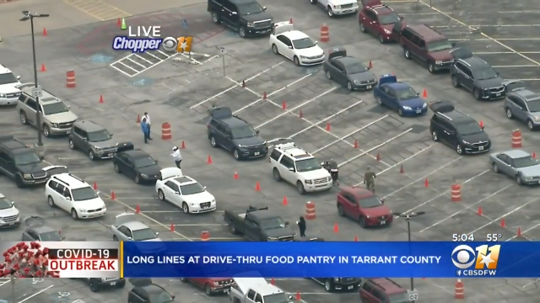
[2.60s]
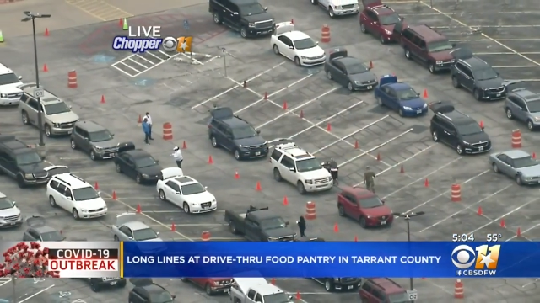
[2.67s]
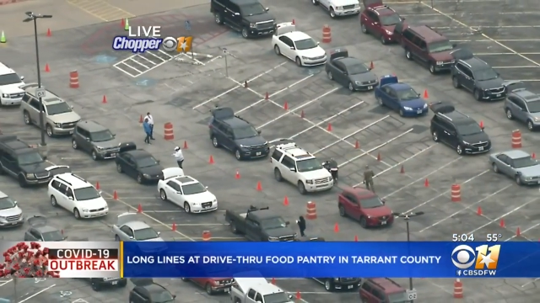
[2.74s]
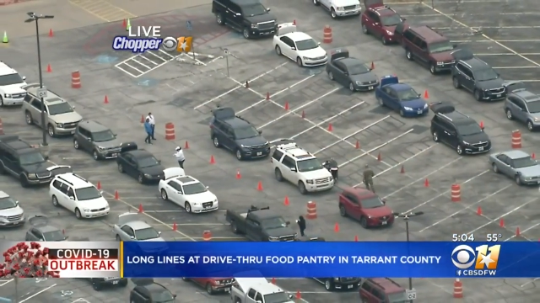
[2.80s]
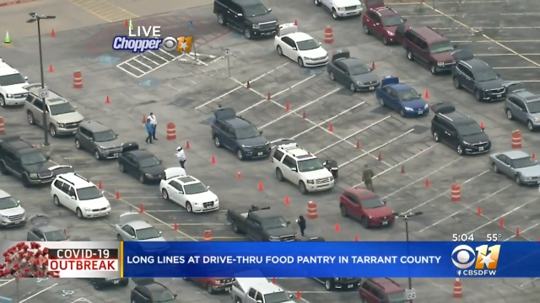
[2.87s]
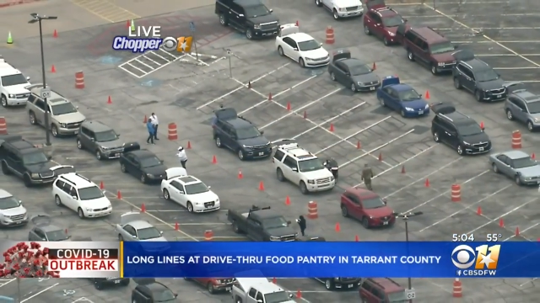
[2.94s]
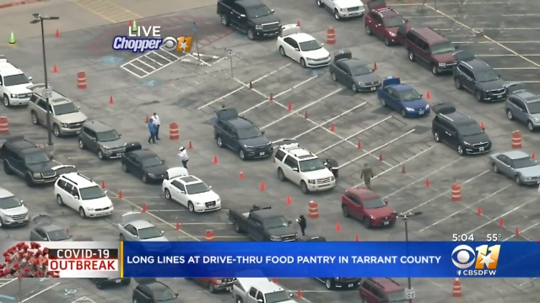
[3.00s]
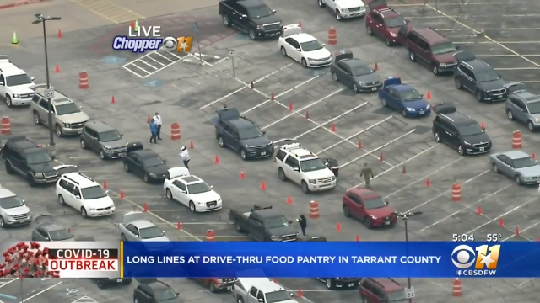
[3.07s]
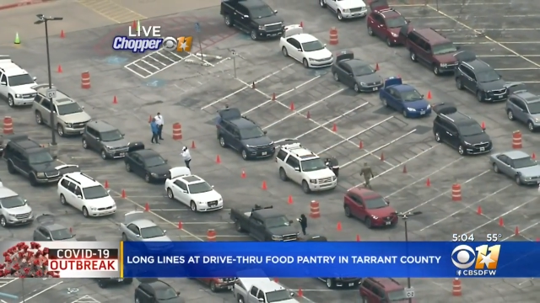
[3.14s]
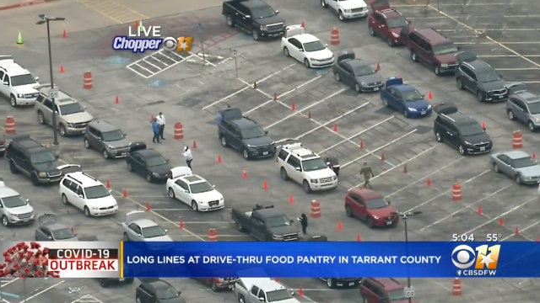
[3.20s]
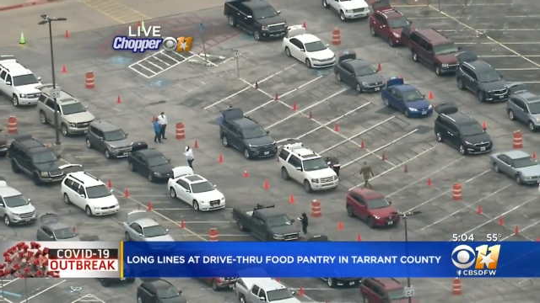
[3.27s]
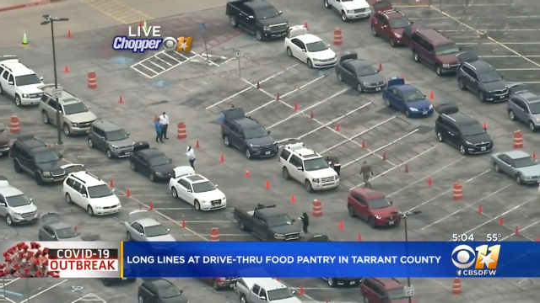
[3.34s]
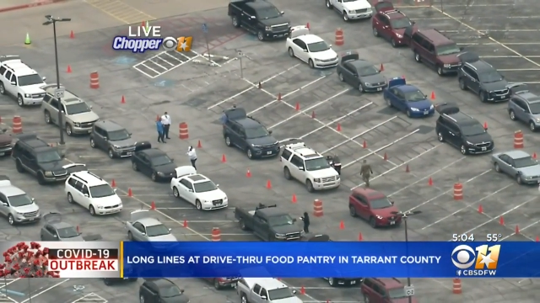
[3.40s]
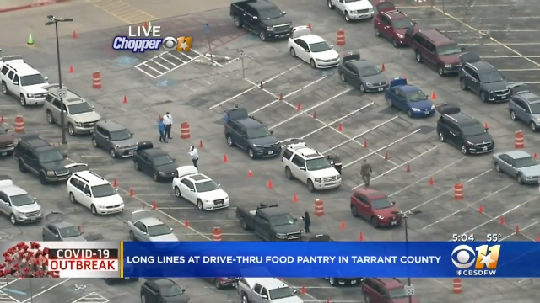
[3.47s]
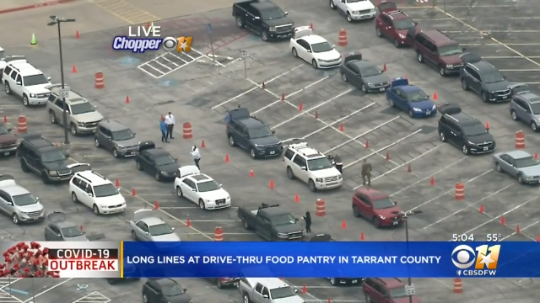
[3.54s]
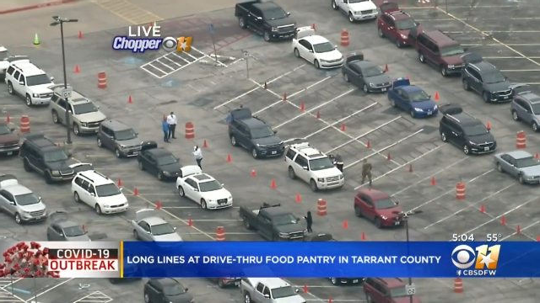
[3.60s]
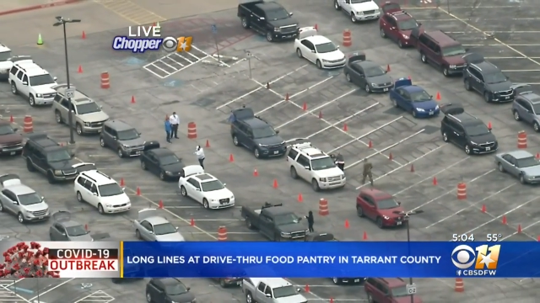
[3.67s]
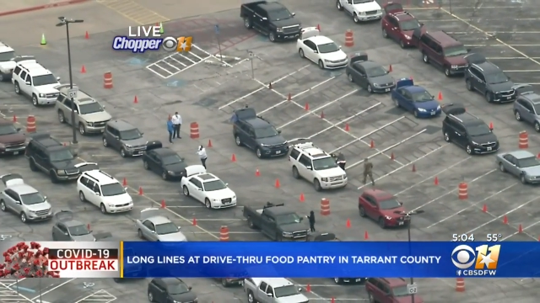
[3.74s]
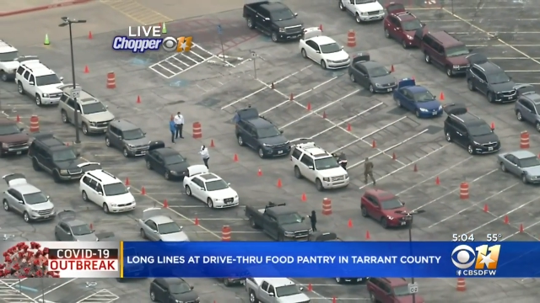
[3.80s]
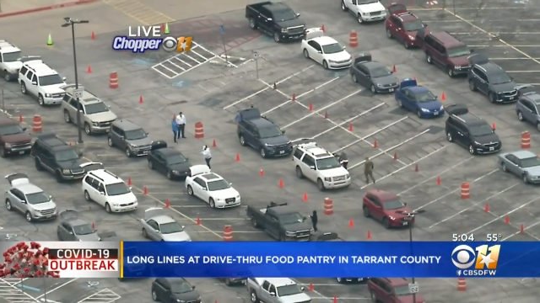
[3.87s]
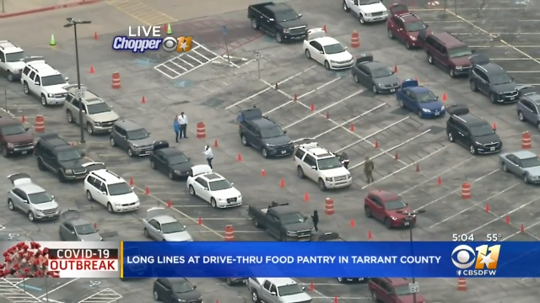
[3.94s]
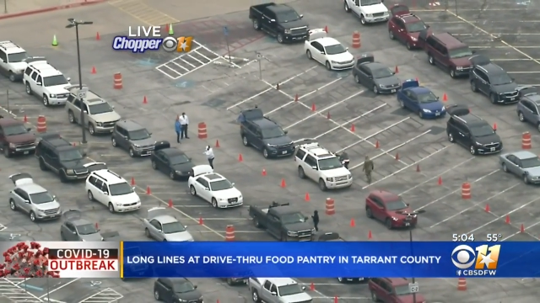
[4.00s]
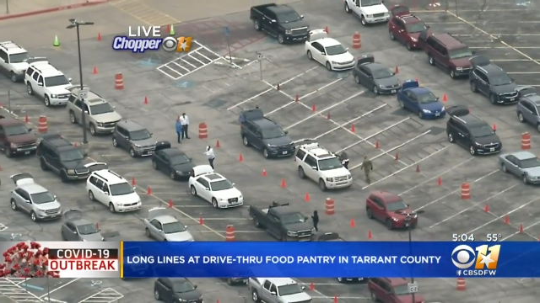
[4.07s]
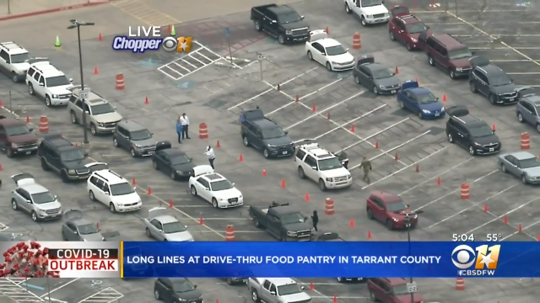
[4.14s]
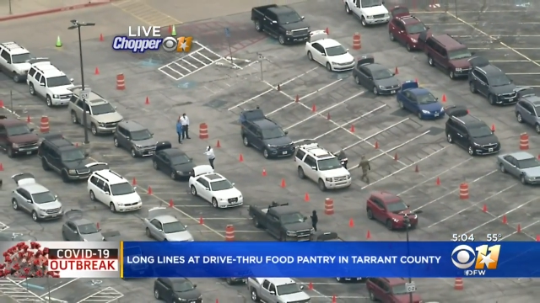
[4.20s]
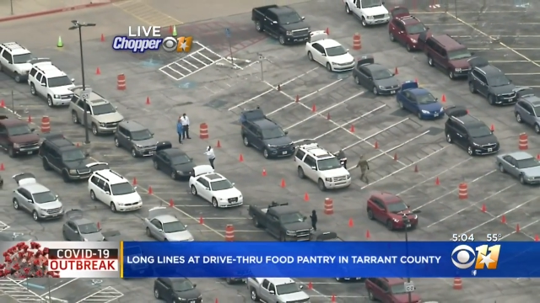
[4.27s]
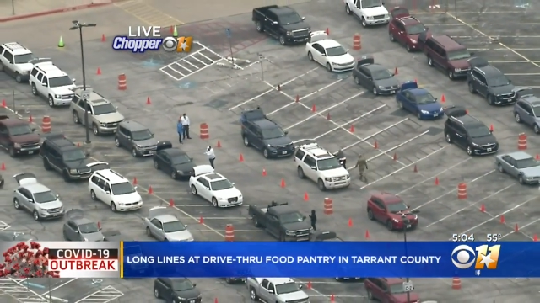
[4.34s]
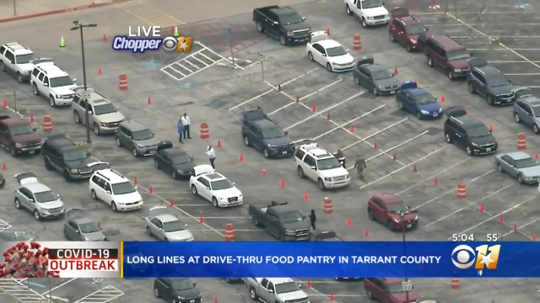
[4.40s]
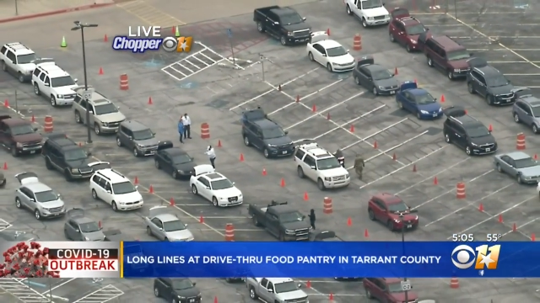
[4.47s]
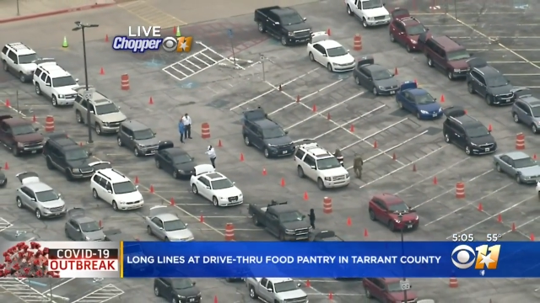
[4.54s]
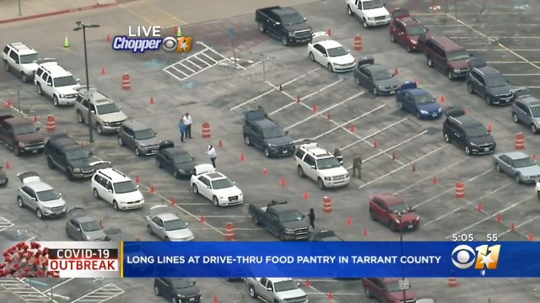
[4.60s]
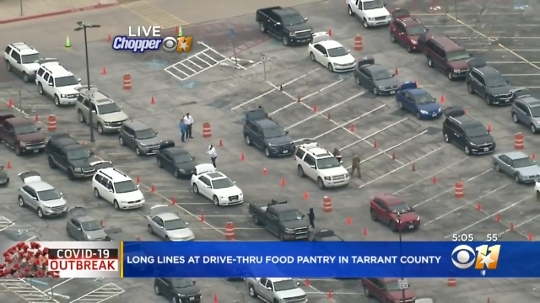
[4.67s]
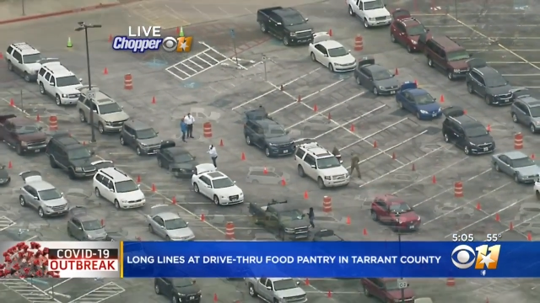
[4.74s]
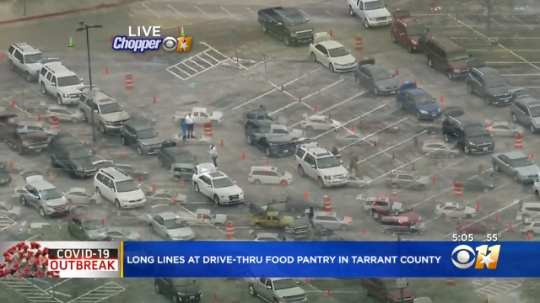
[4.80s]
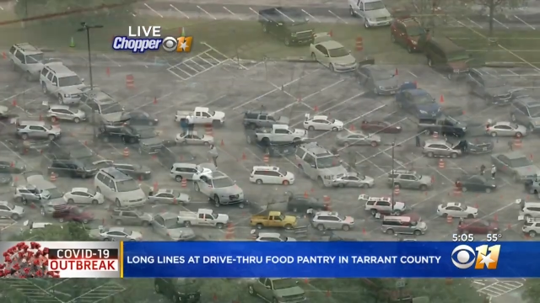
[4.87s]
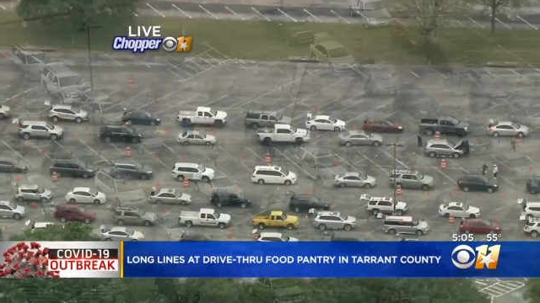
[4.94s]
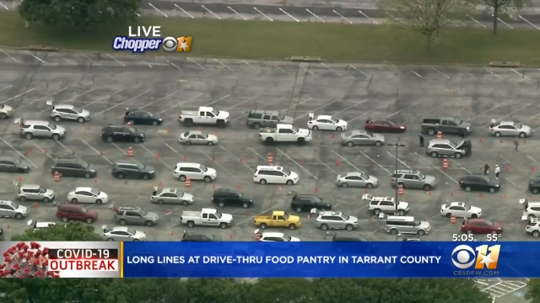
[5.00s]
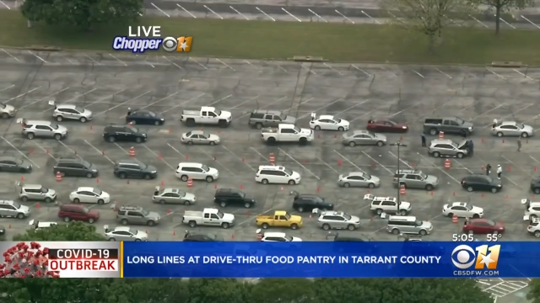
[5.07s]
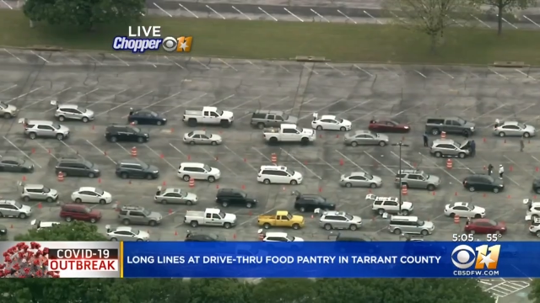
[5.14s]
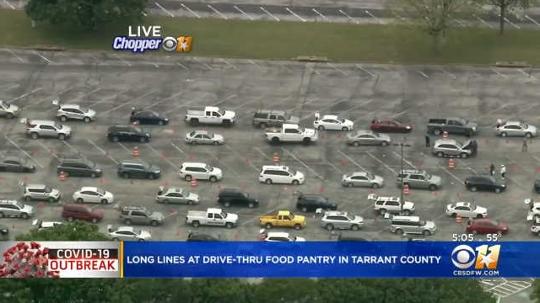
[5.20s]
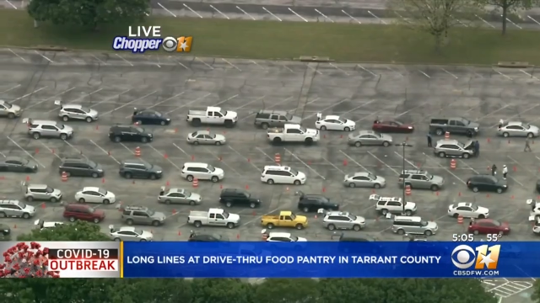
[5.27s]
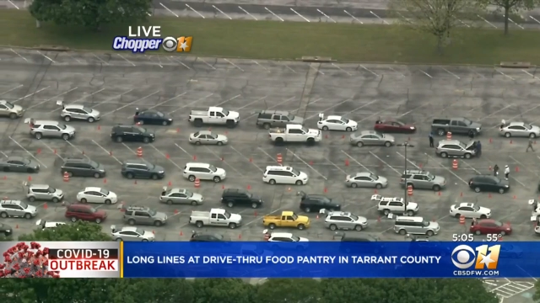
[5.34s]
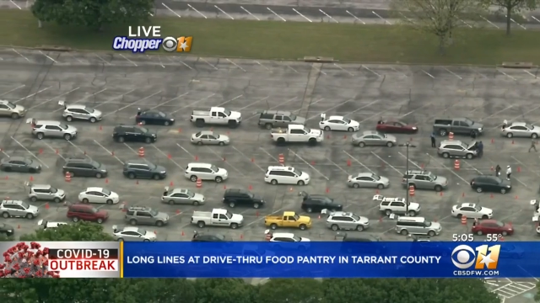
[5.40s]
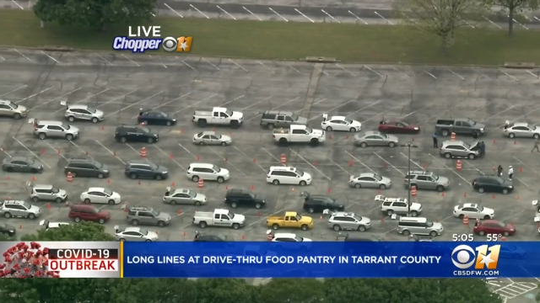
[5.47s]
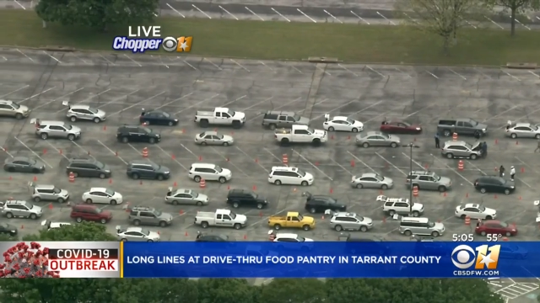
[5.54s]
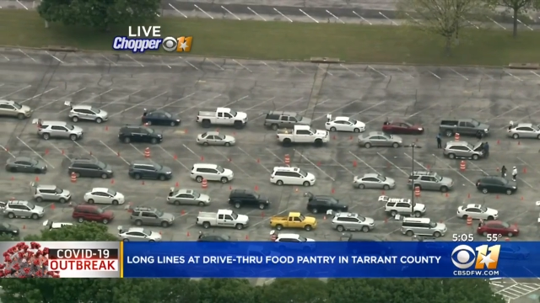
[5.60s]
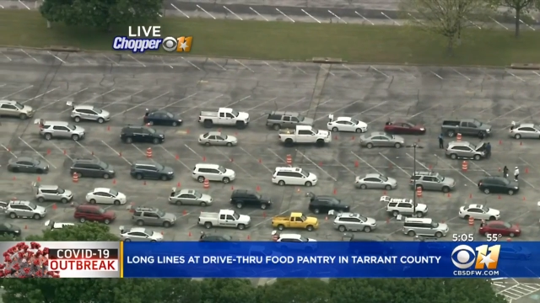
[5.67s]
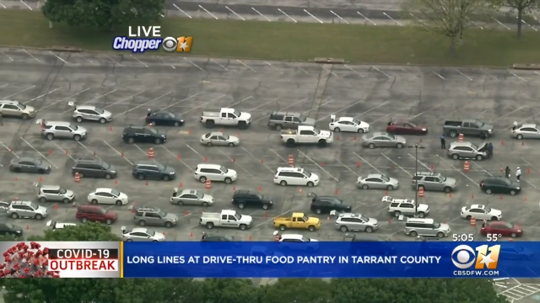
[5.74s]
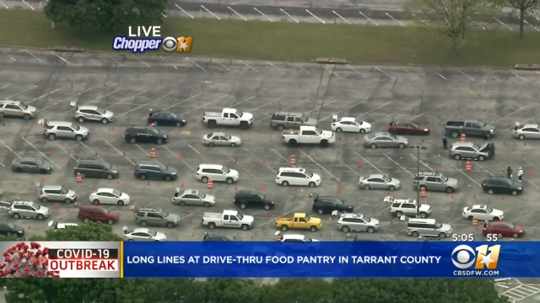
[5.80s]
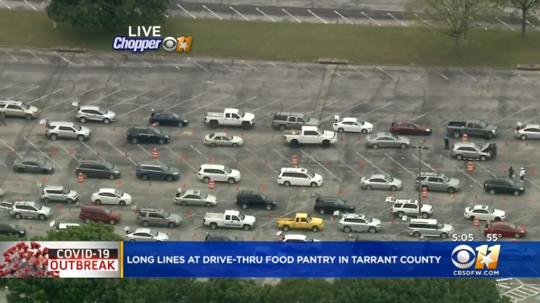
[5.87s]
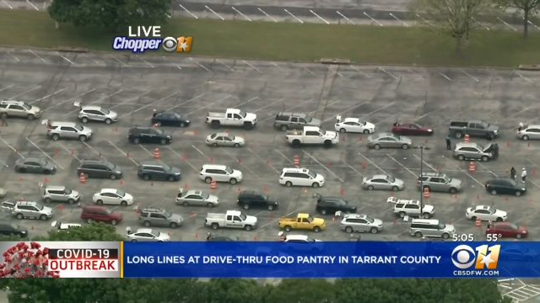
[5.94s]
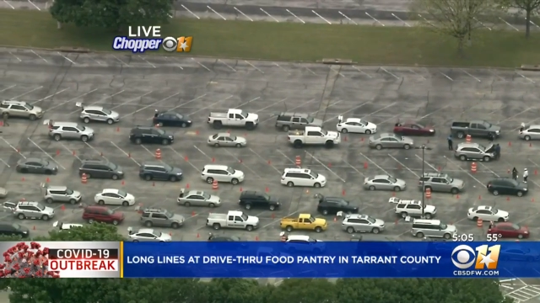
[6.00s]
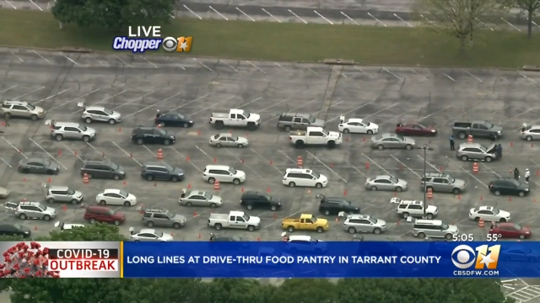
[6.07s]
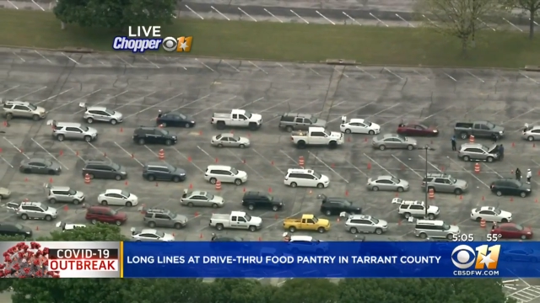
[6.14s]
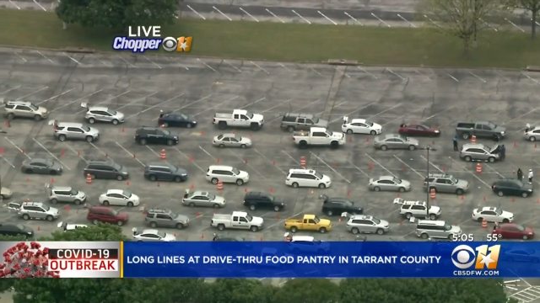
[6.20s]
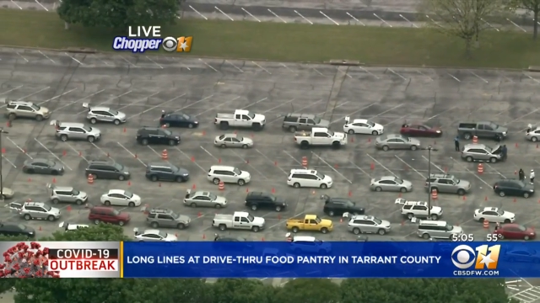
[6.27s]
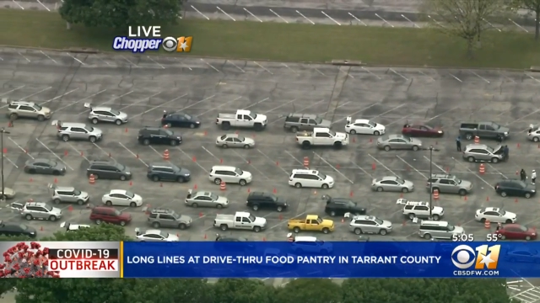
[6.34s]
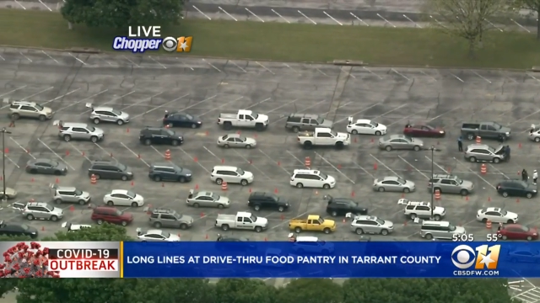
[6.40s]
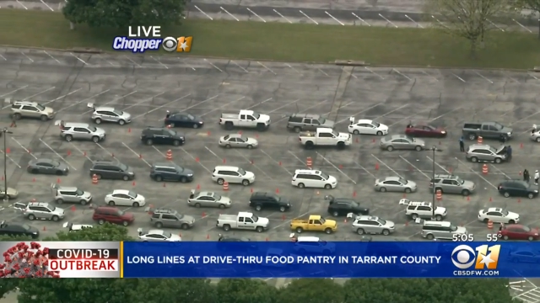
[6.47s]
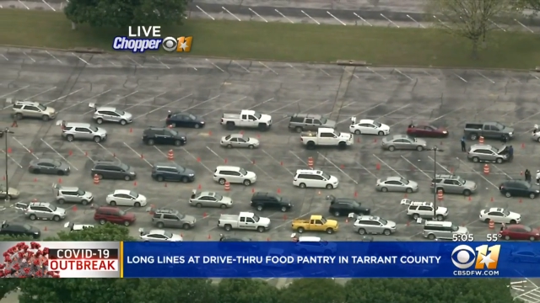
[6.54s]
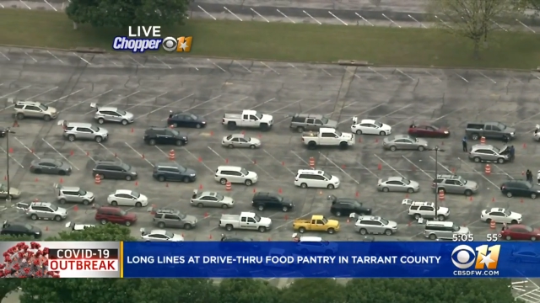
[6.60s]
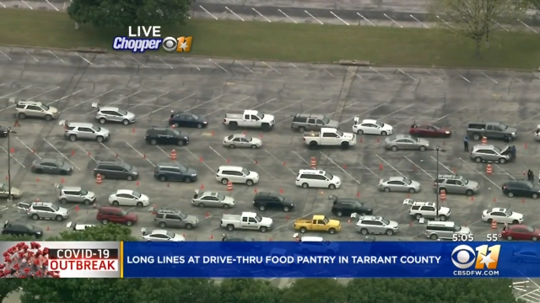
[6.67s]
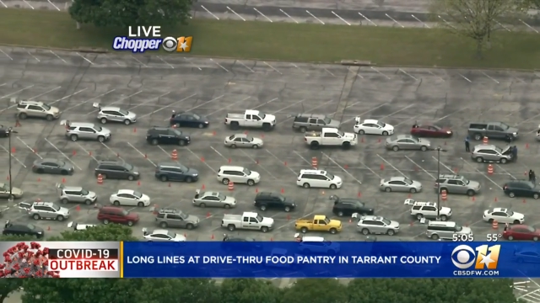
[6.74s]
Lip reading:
[unreadable: no face in view]